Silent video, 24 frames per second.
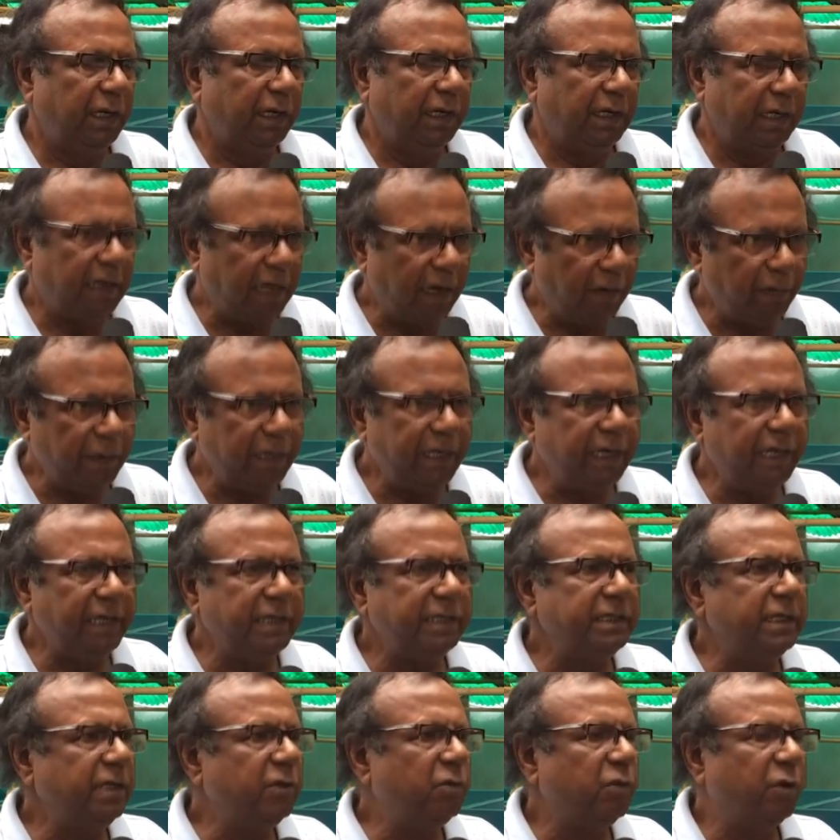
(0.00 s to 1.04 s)

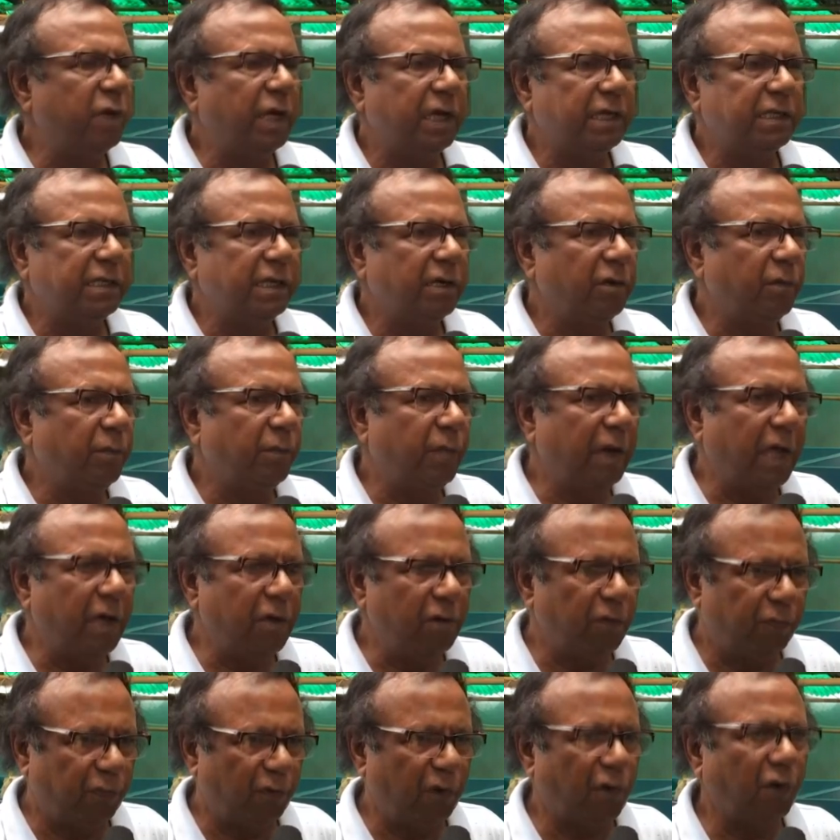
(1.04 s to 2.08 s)
Nowadays, introduction of
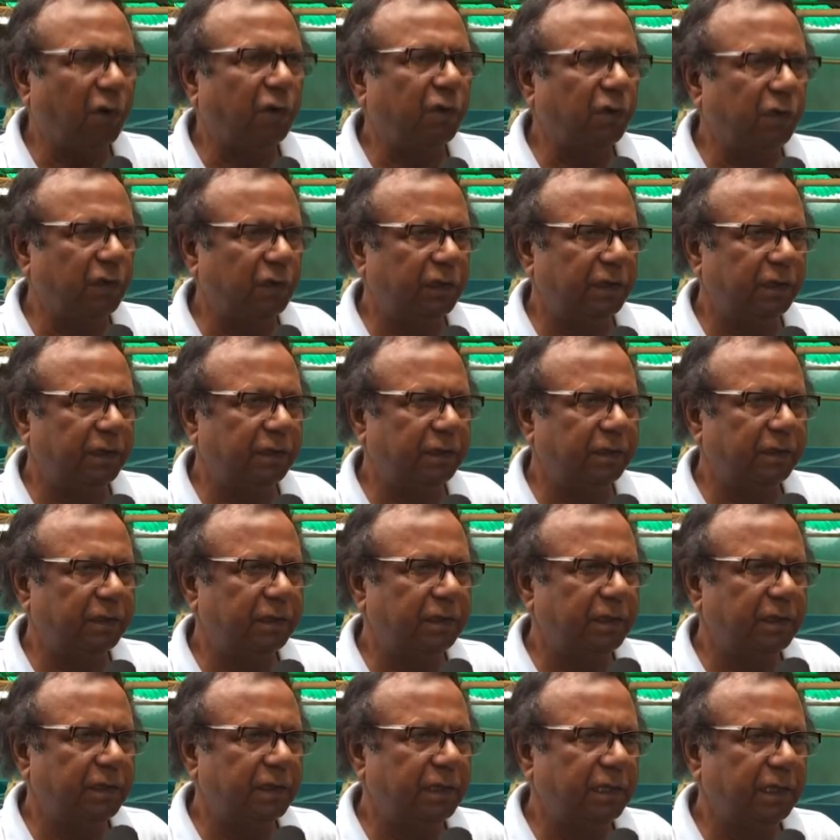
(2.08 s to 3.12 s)
biofloc
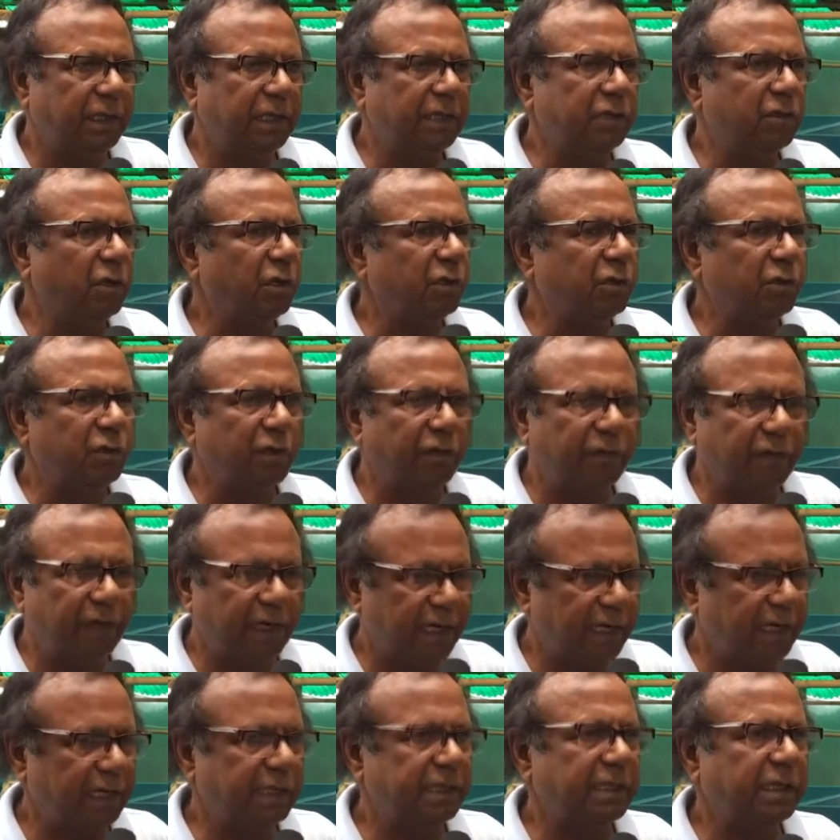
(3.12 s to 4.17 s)
is also a
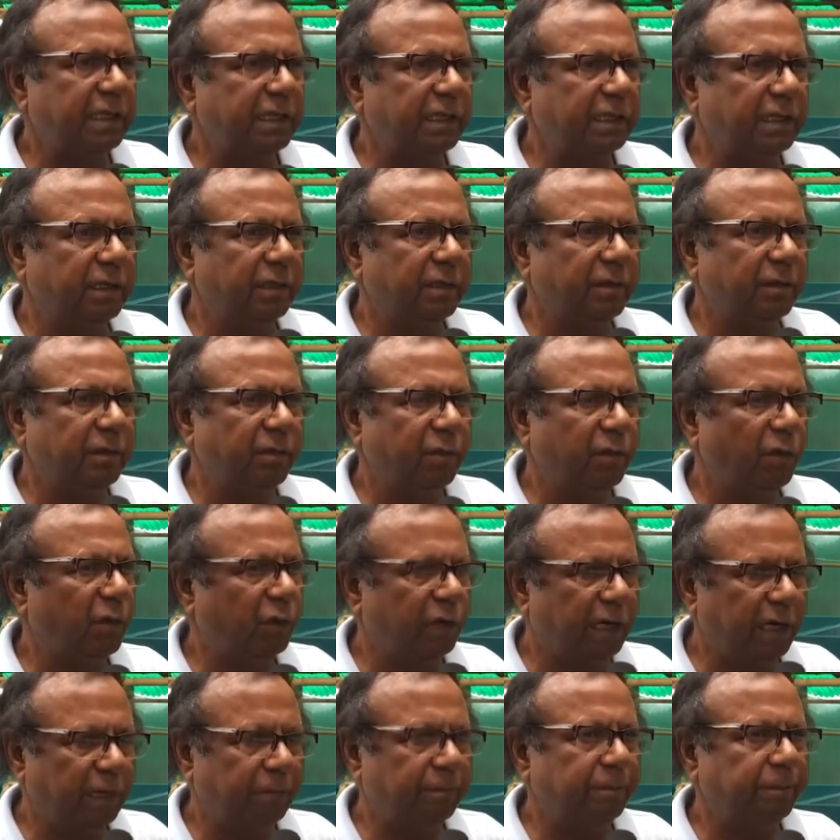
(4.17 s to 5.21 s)
fantastic
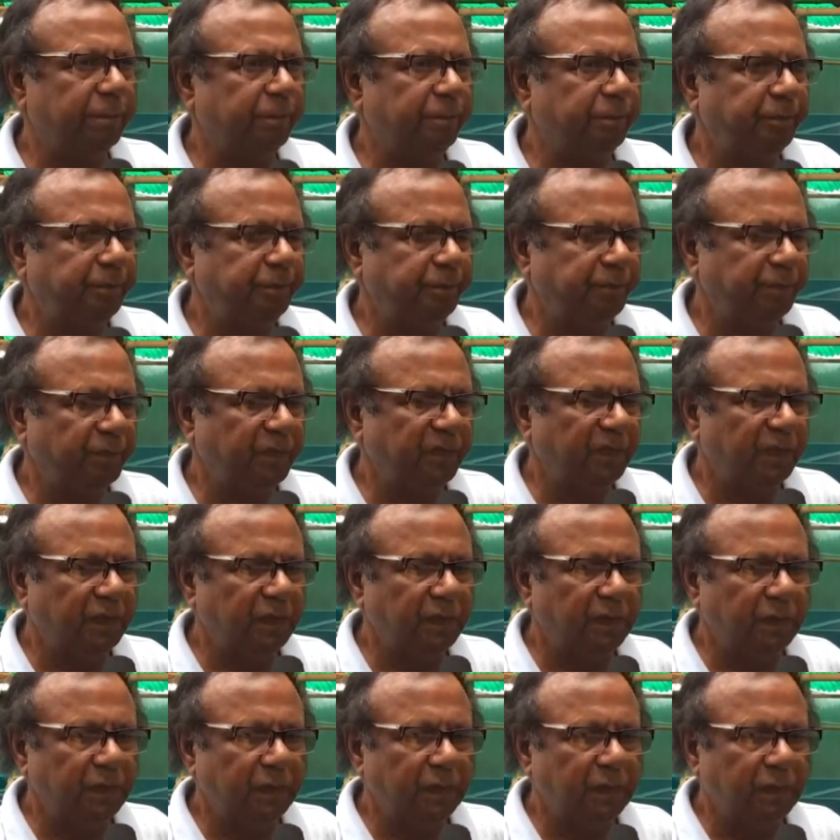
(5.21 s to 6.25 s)
program.
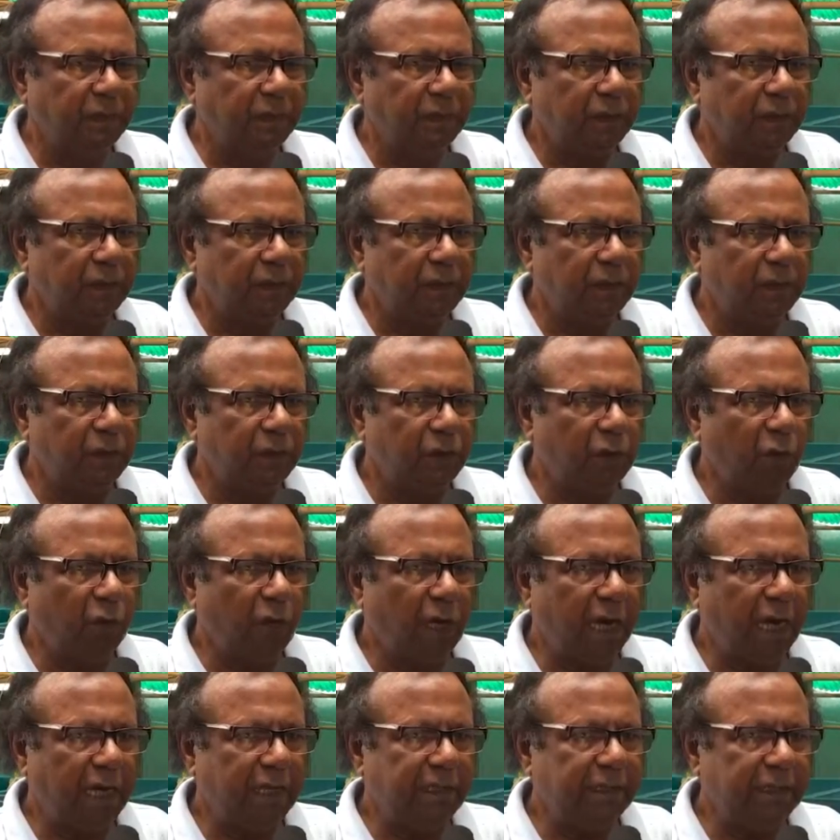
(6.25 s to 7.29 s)

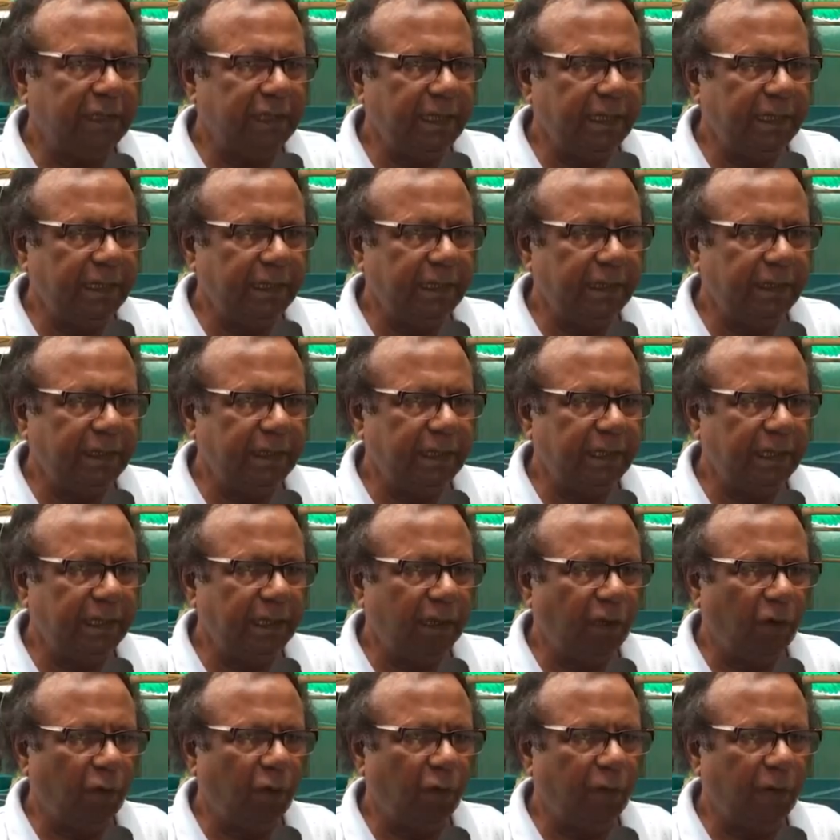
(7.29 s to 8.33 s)
So I think the
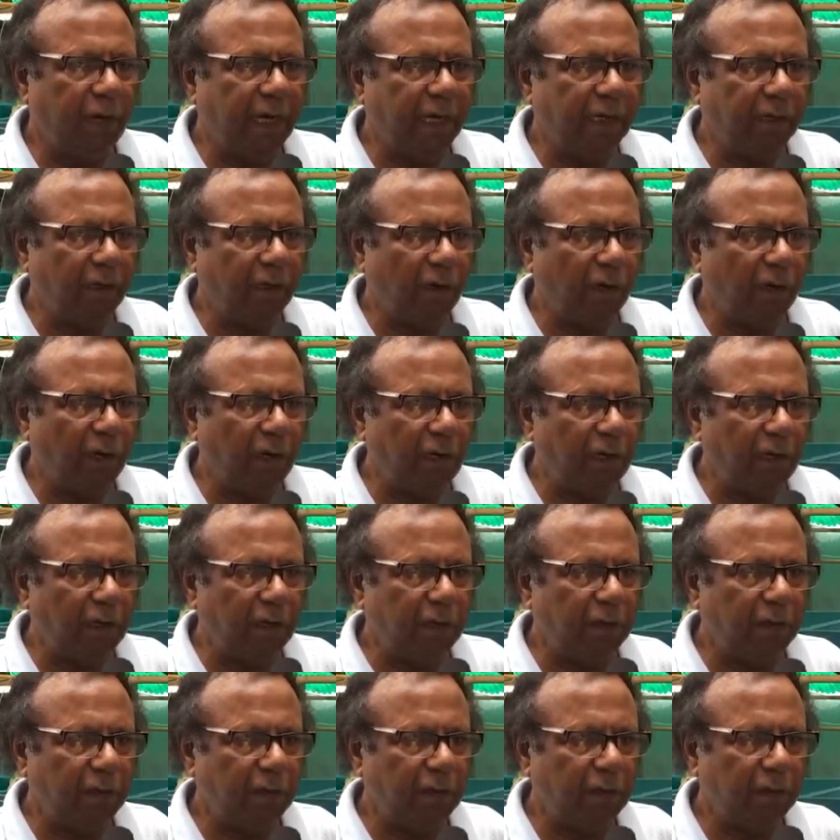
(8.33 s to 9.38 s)
overall
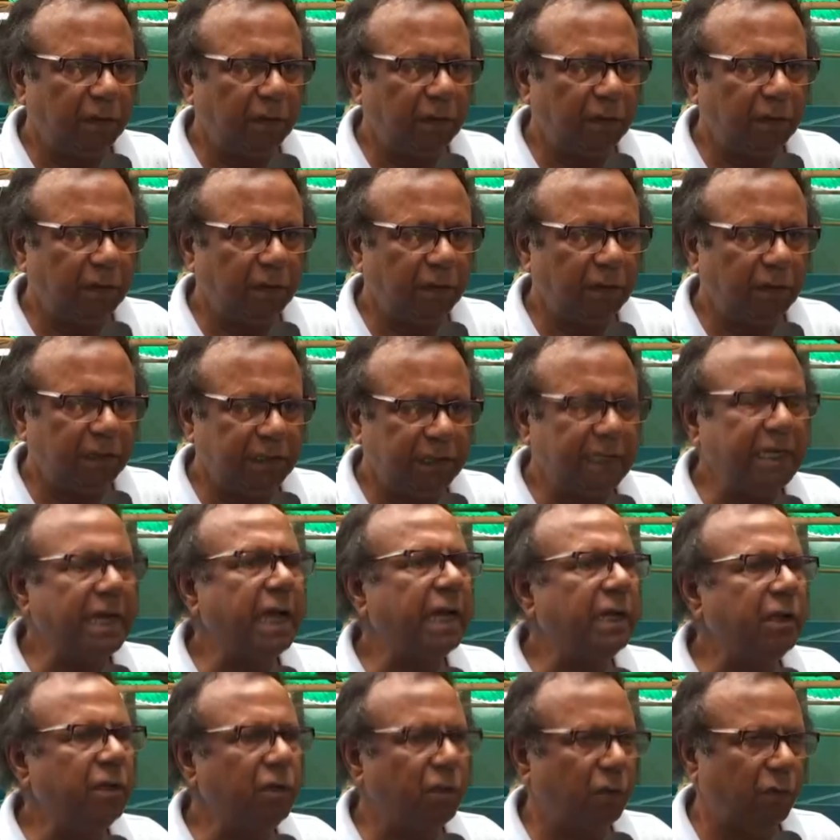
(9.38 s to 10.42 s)

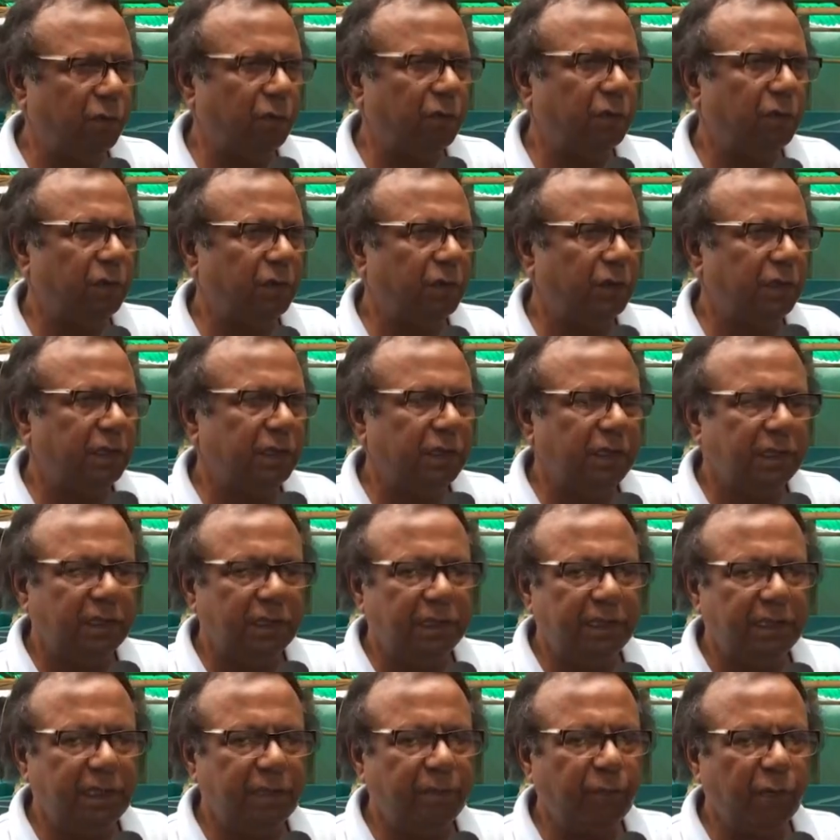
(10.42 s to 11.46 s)
scenario,
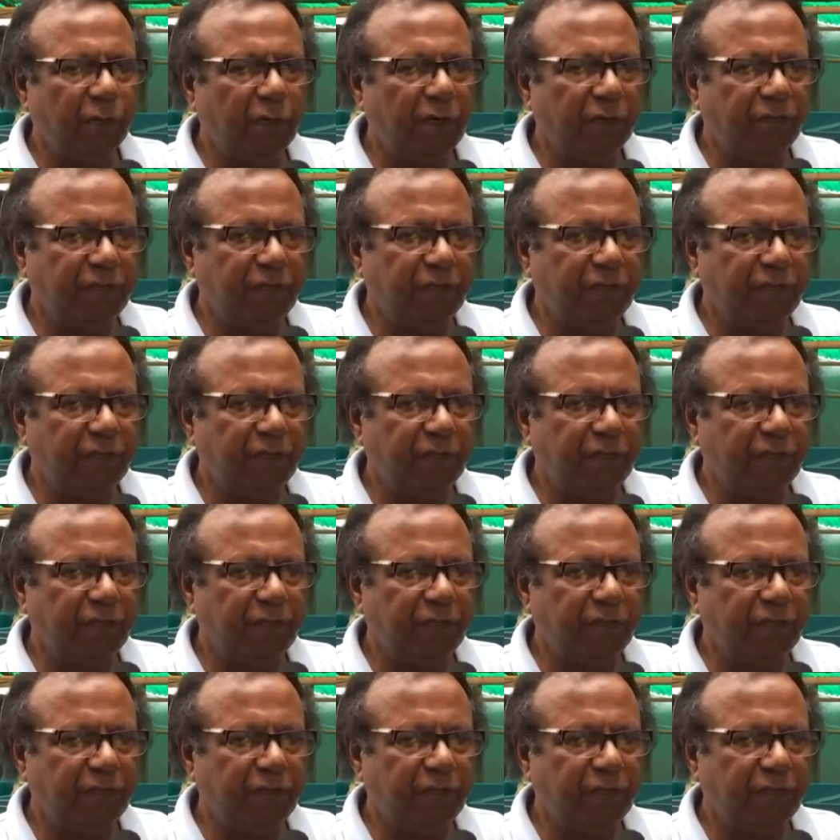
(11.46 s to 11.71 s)
Tripura